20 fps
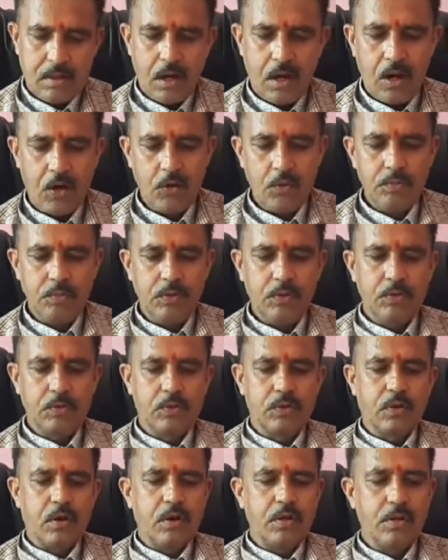unmute
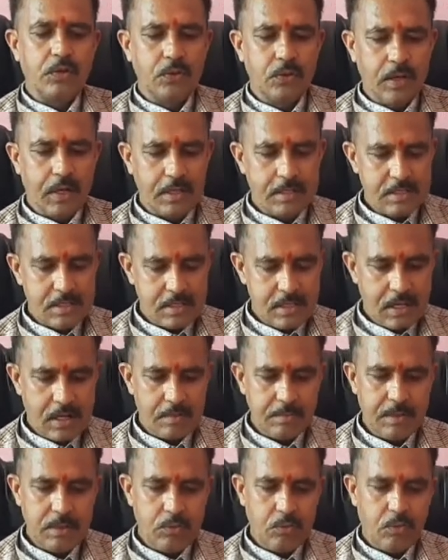your audio and
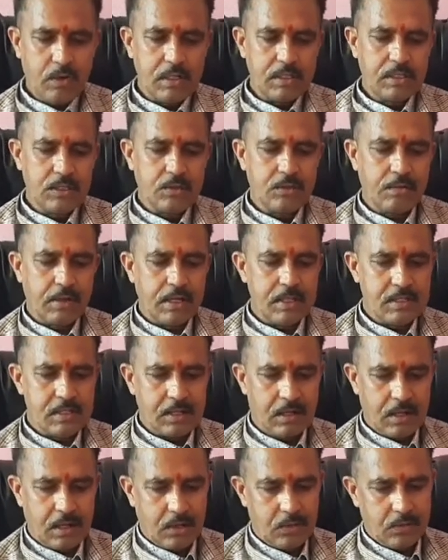tell me what did you write
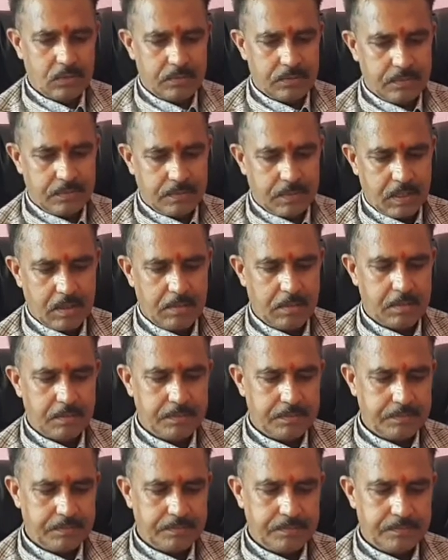till now. Come
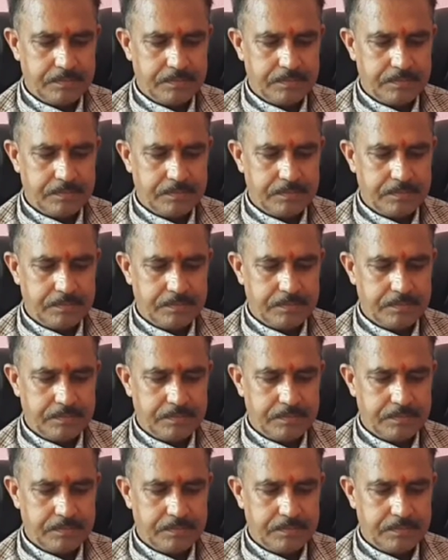on.